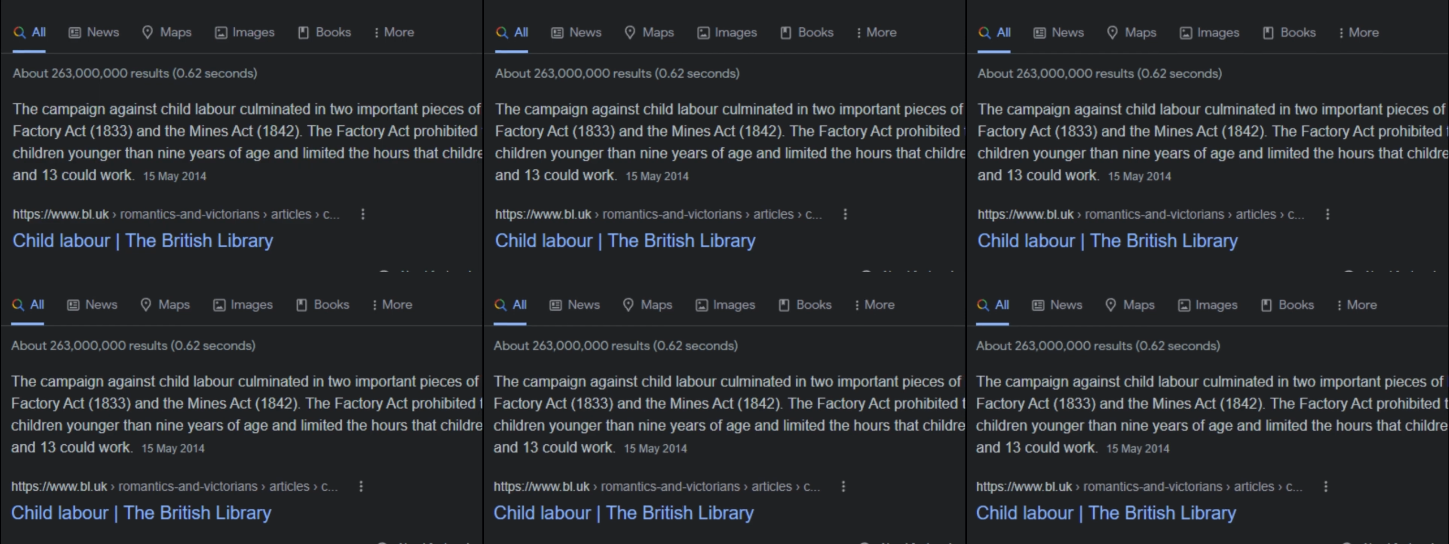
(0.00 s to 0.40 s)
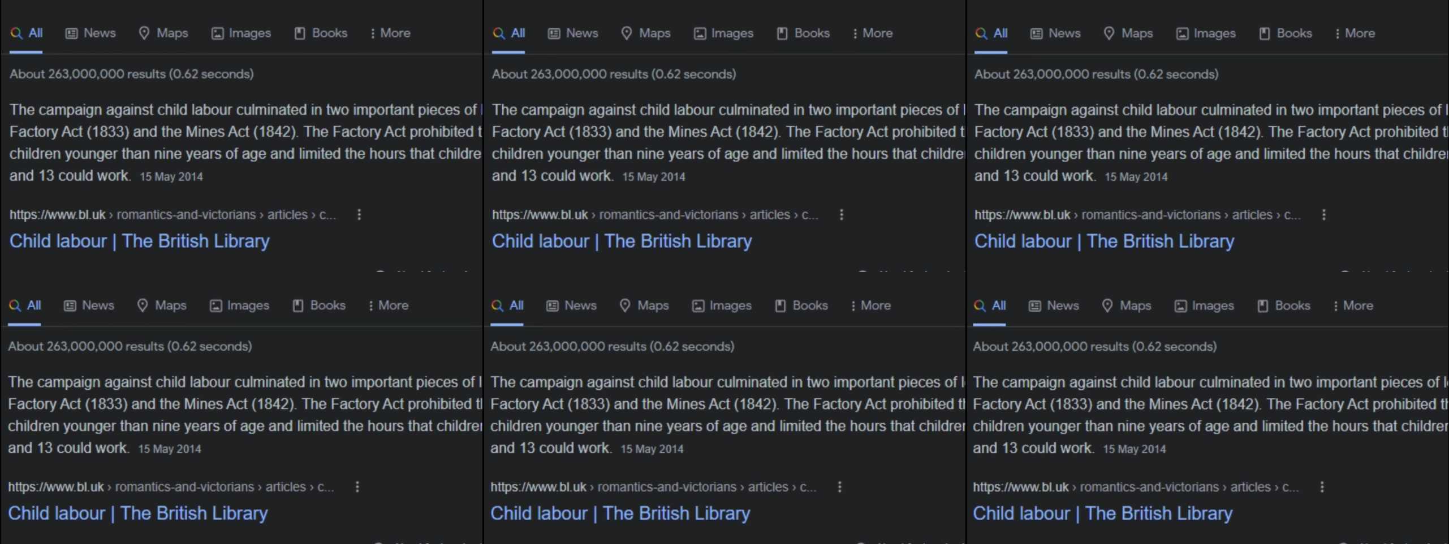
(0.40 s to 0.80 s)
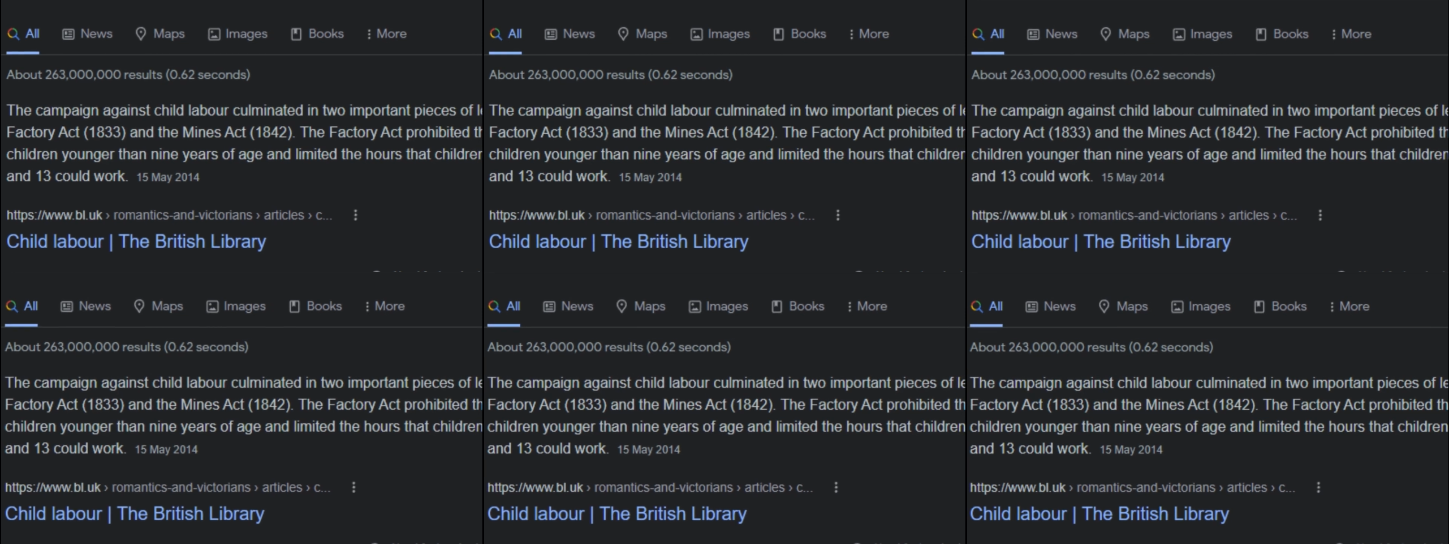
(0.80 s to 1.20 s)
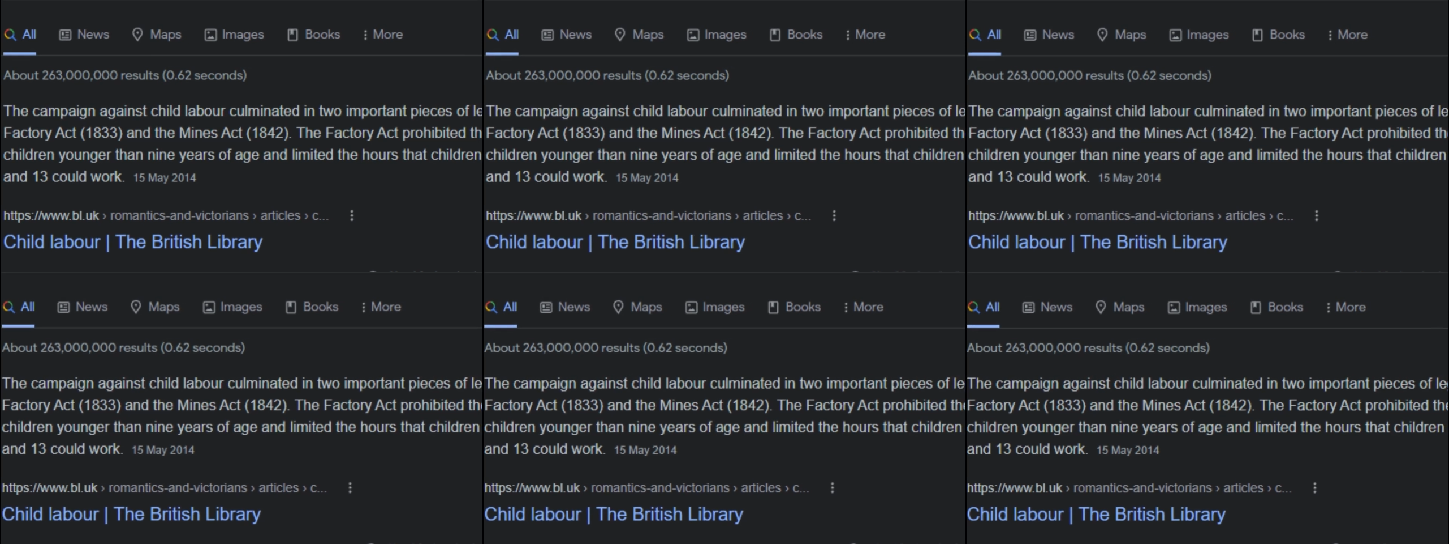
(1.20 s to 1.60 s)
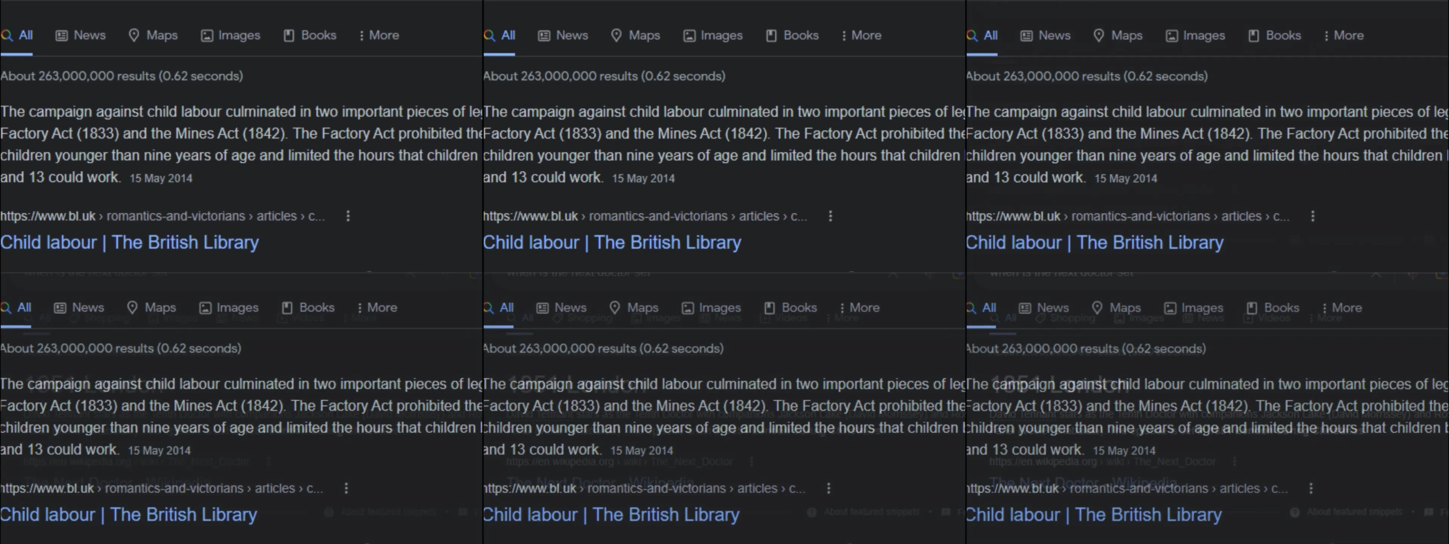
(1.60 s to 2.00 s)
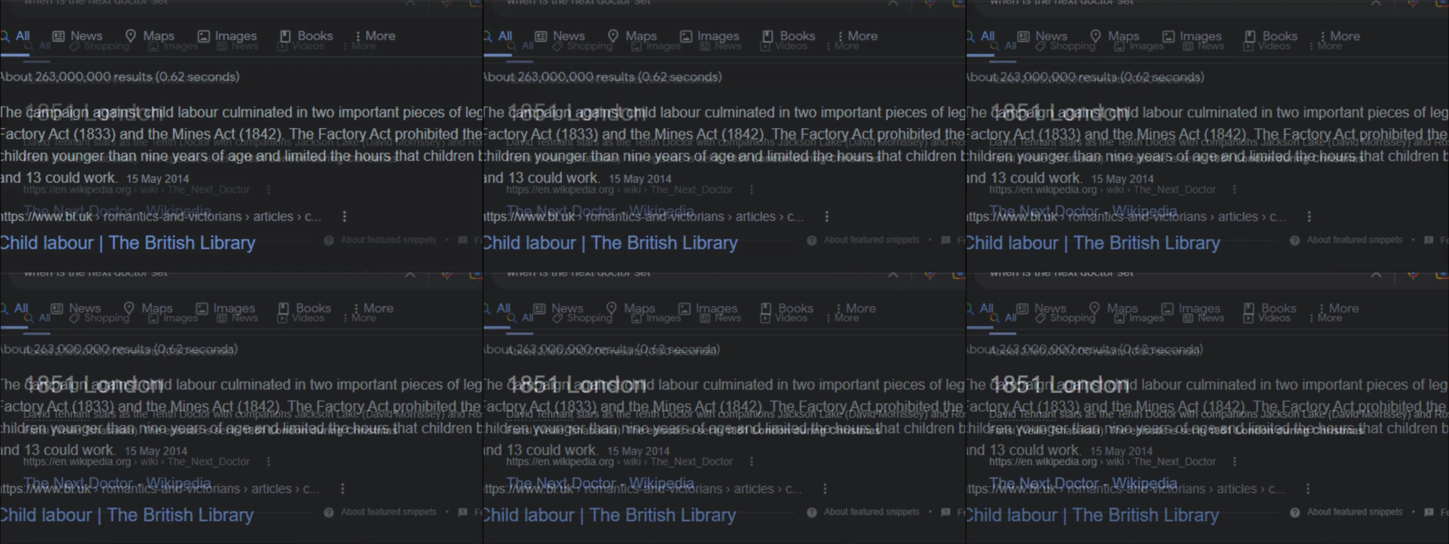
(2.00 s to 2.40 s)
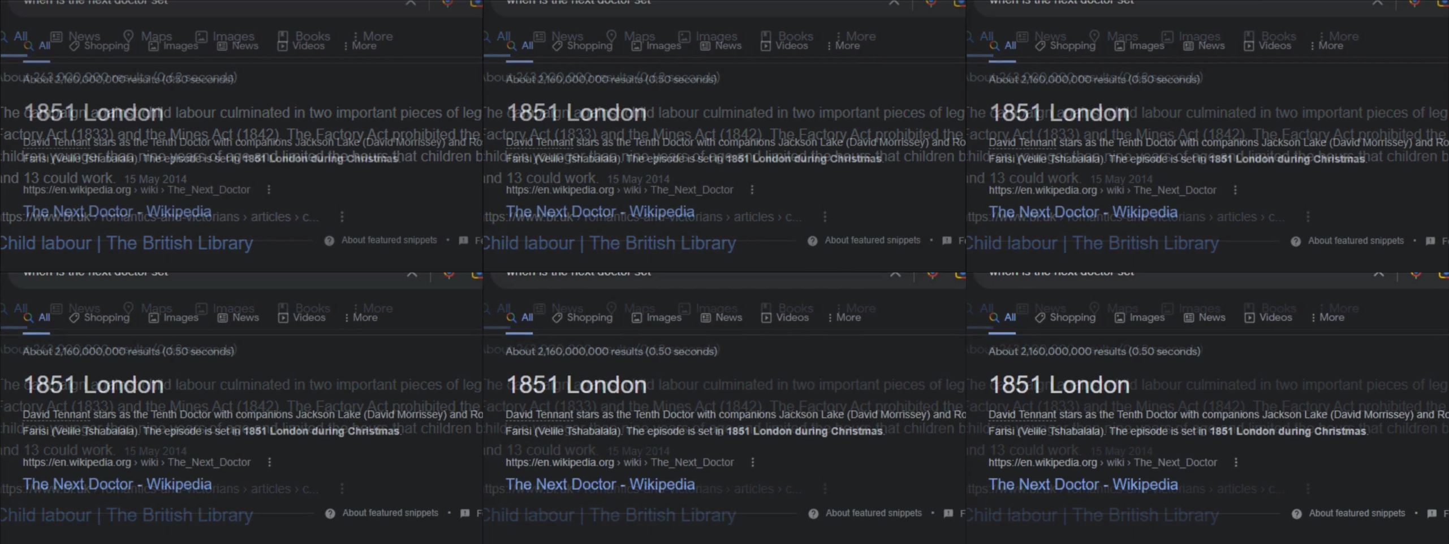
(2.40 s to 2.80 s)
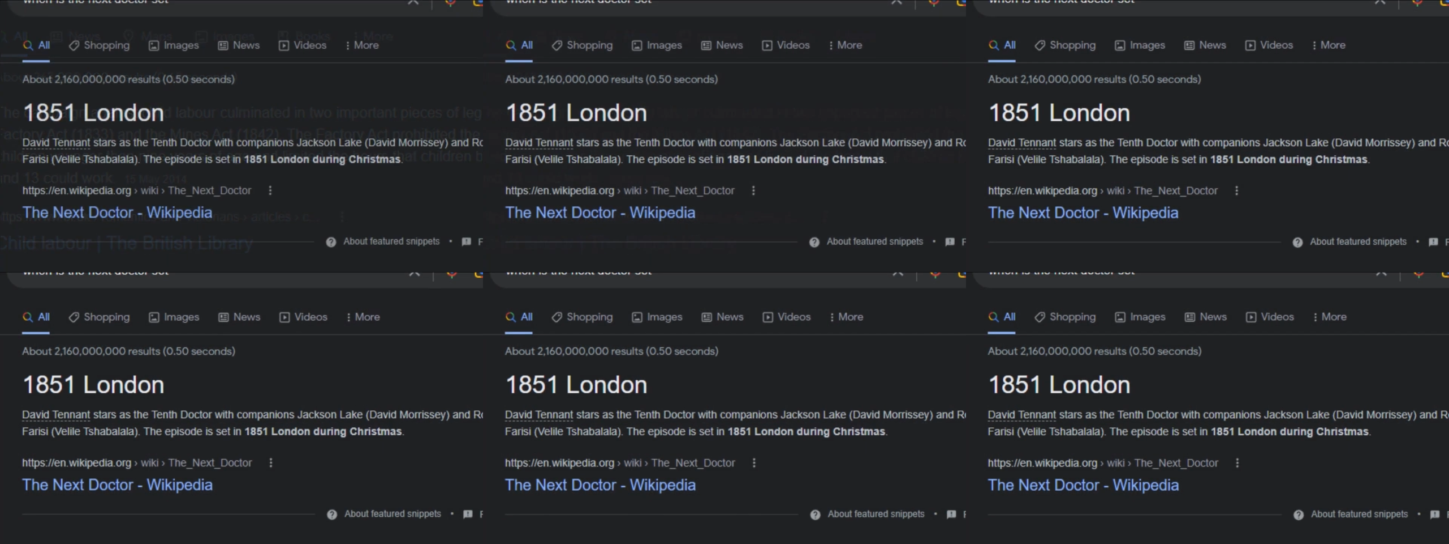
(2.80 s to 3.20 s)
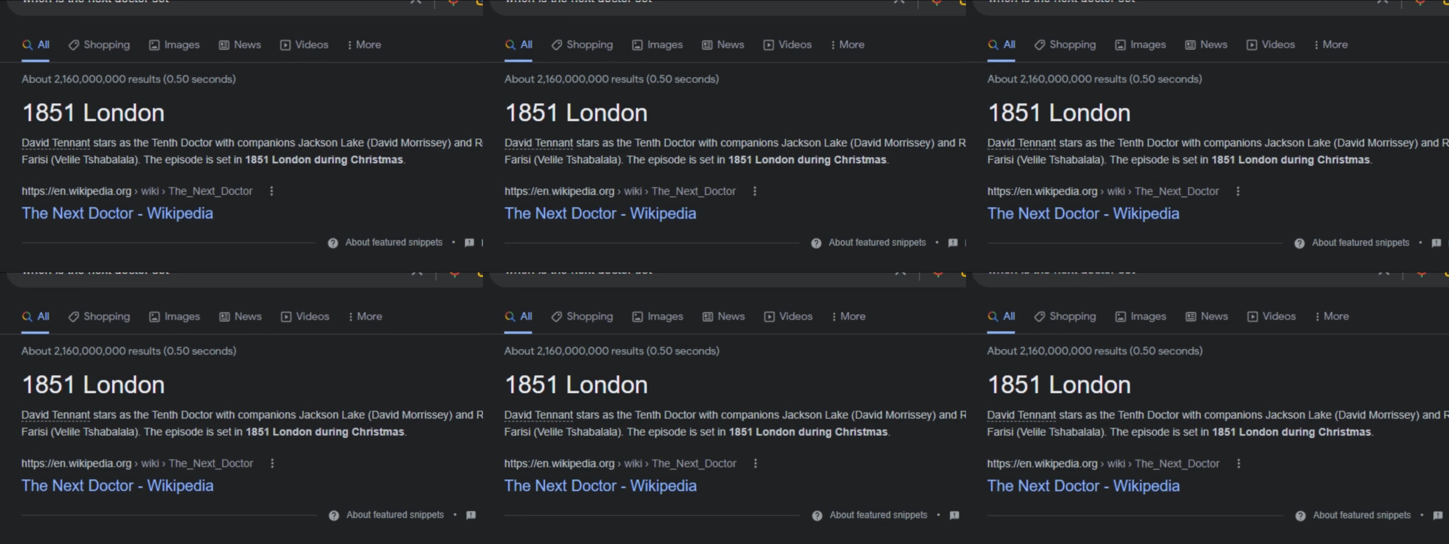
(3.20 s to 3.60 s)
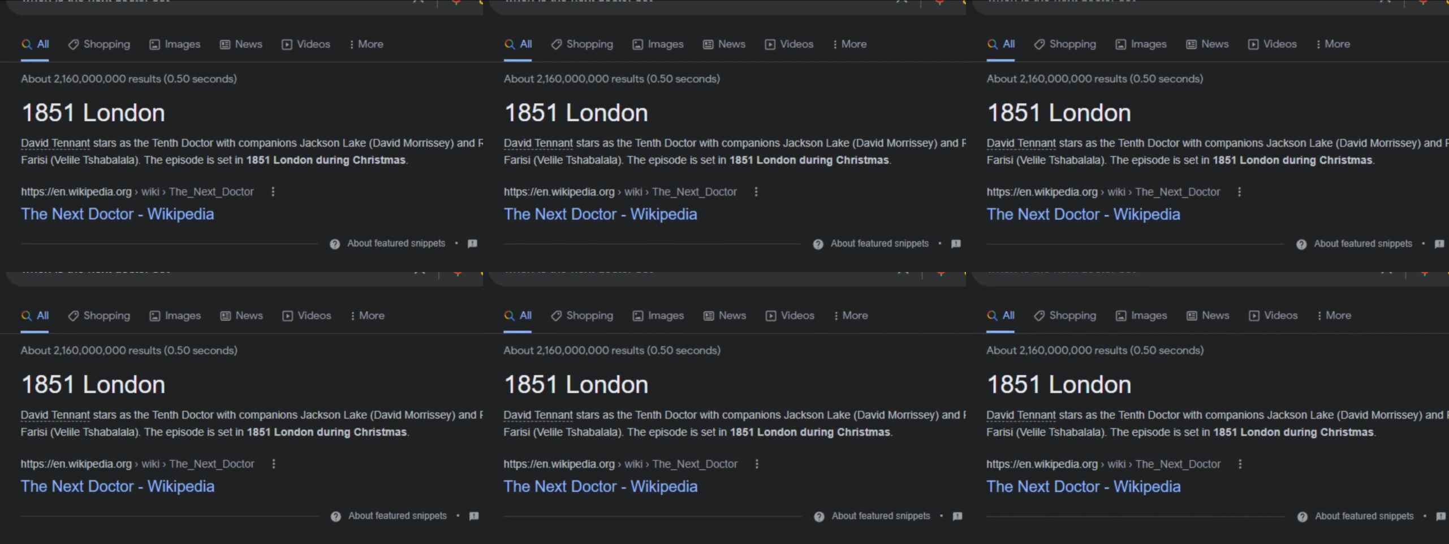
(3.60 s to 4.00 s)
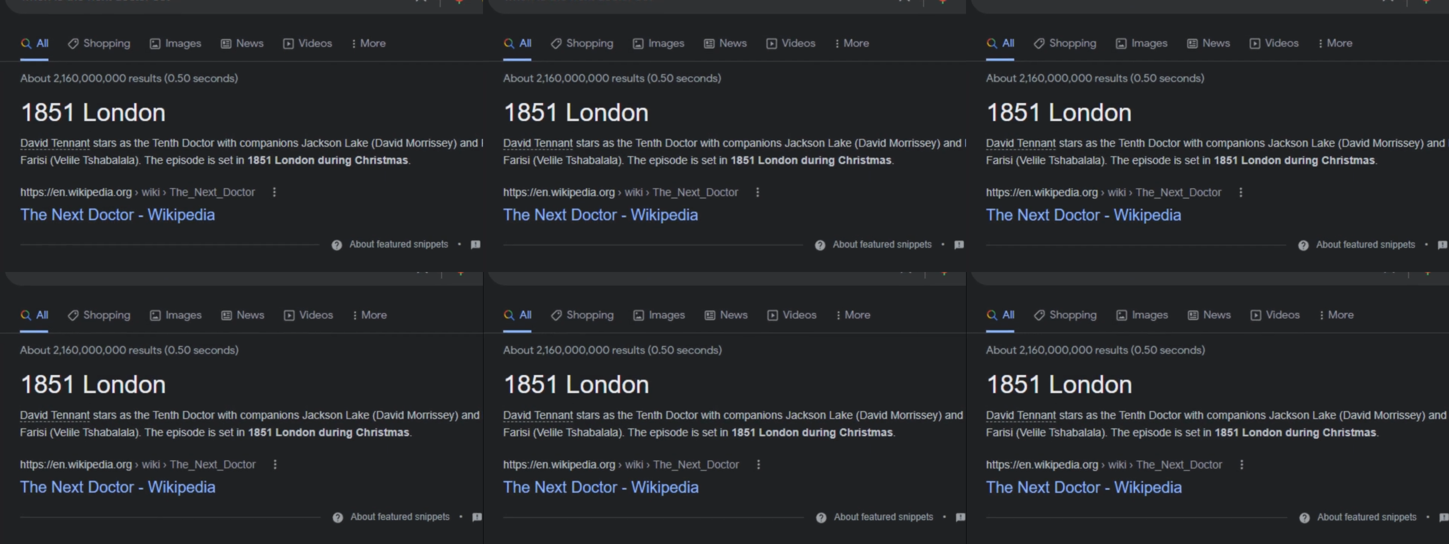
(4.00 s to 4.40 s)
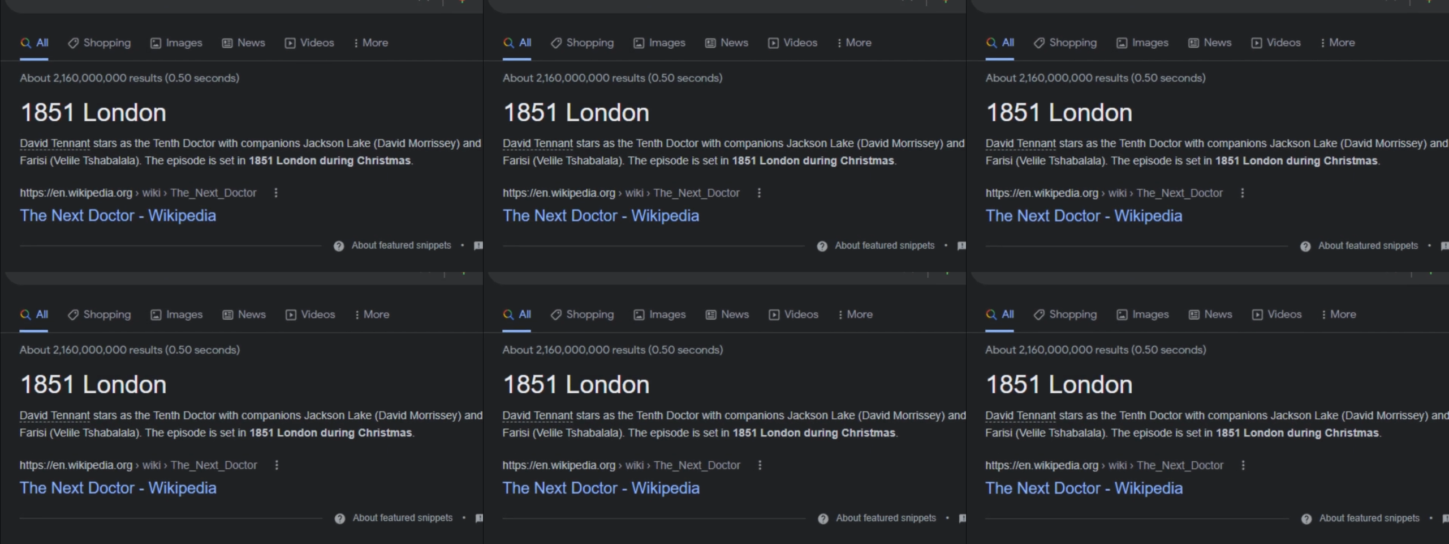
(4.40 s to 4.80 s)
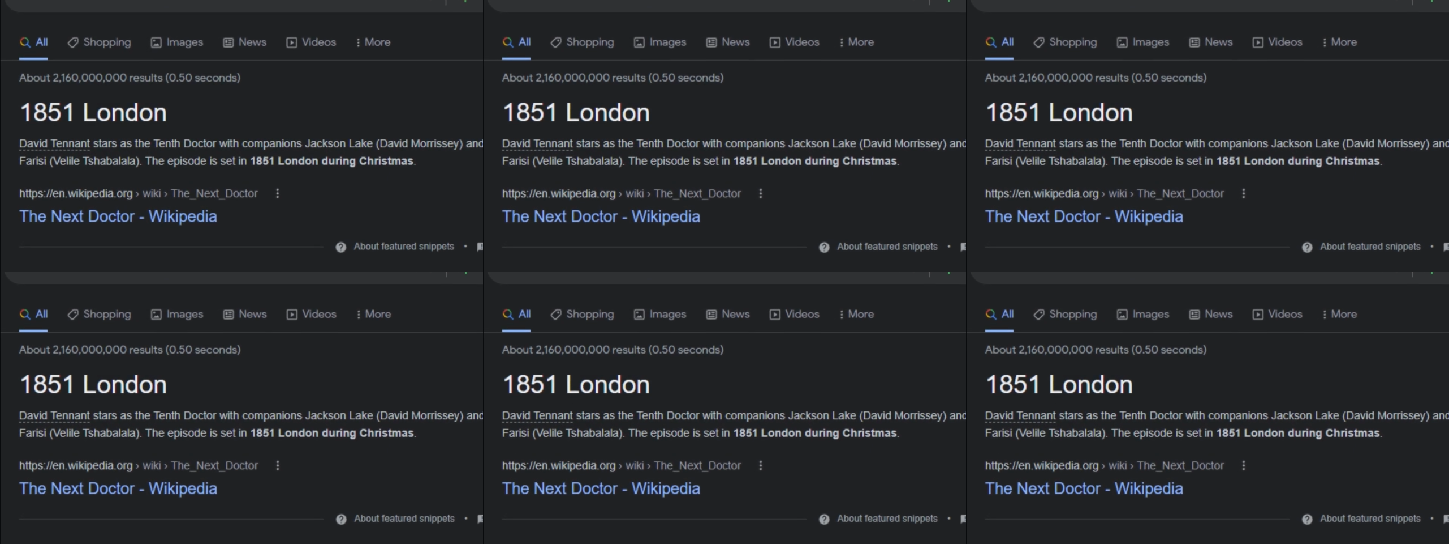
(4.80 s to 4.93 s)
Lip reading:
[unreadable: no face in view]